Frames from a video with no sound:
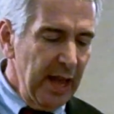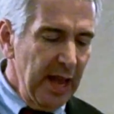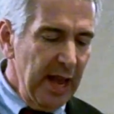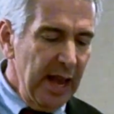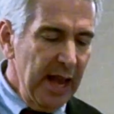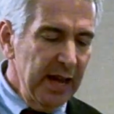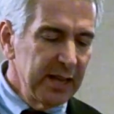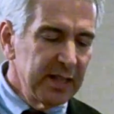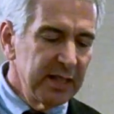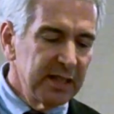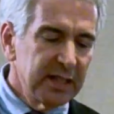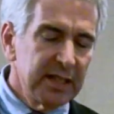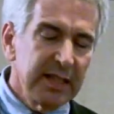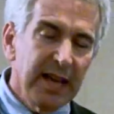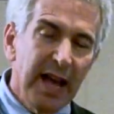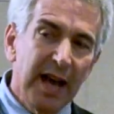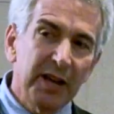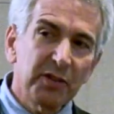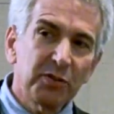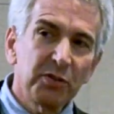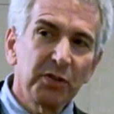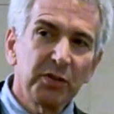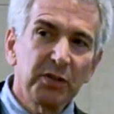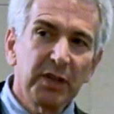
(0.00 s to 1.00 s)
And as
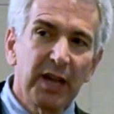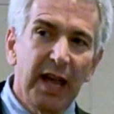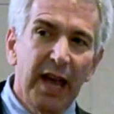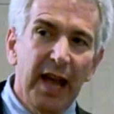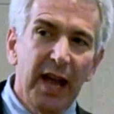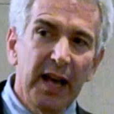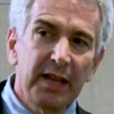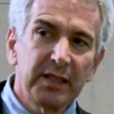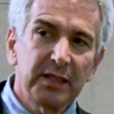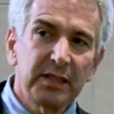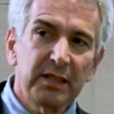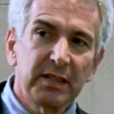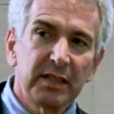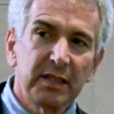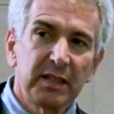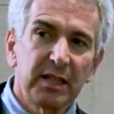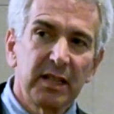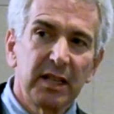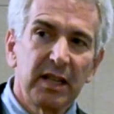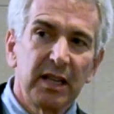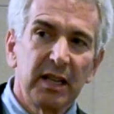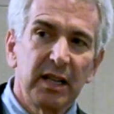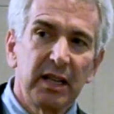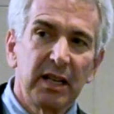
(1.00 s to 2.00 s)
natural gas
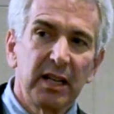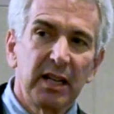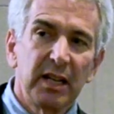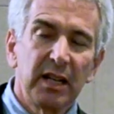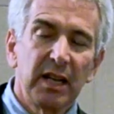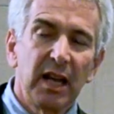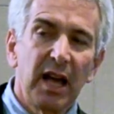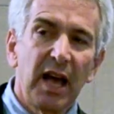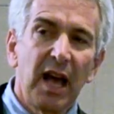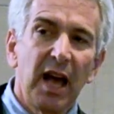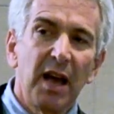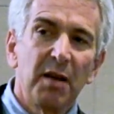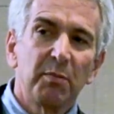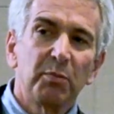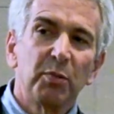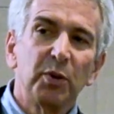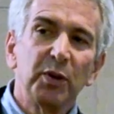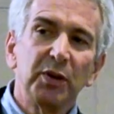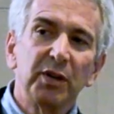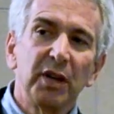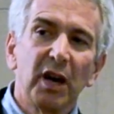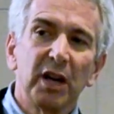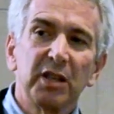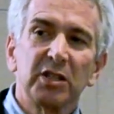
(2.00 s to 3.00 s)

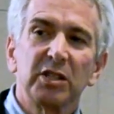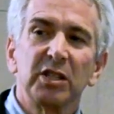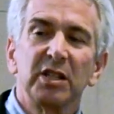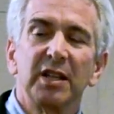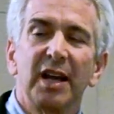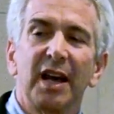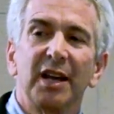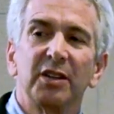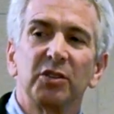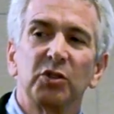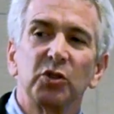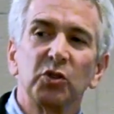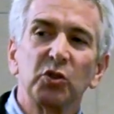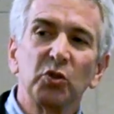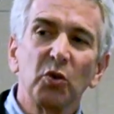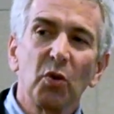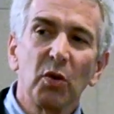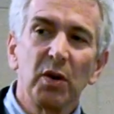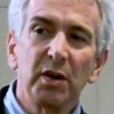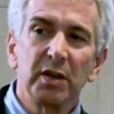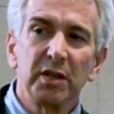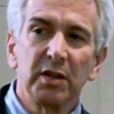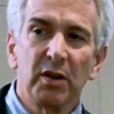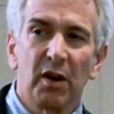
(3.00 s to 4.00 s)
production has
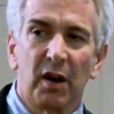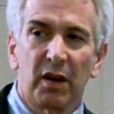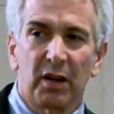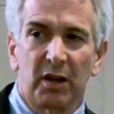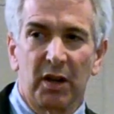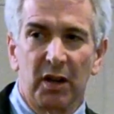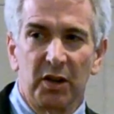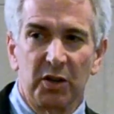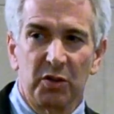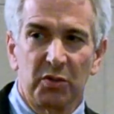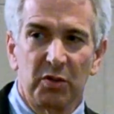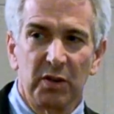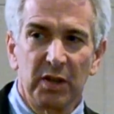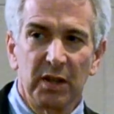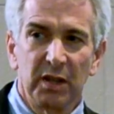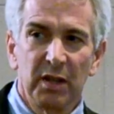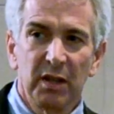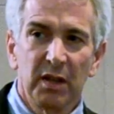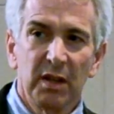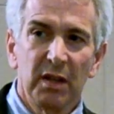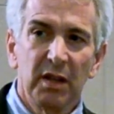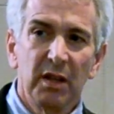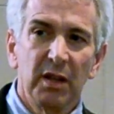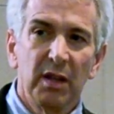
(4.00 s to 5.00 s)
soared in our country,
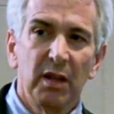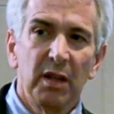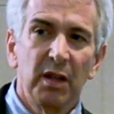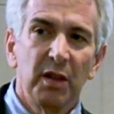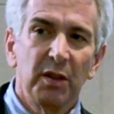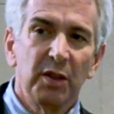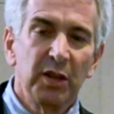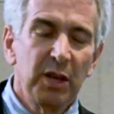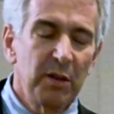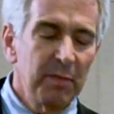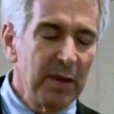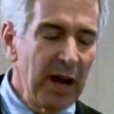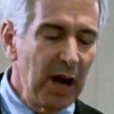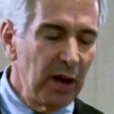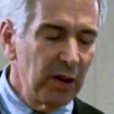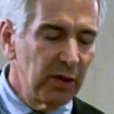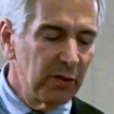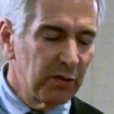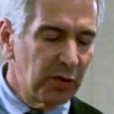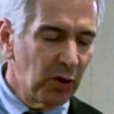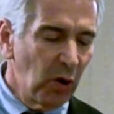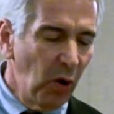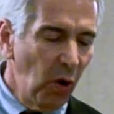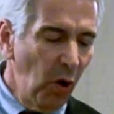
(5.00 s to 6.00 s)
the amount
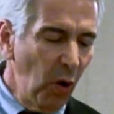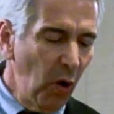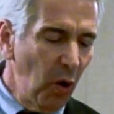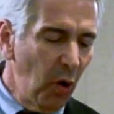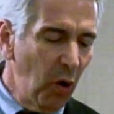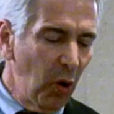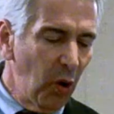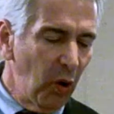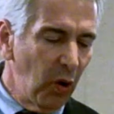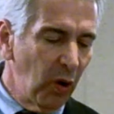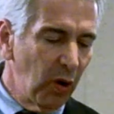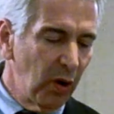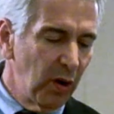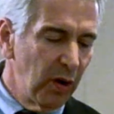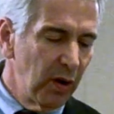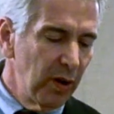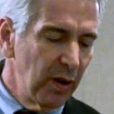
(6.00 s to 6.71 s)
of coal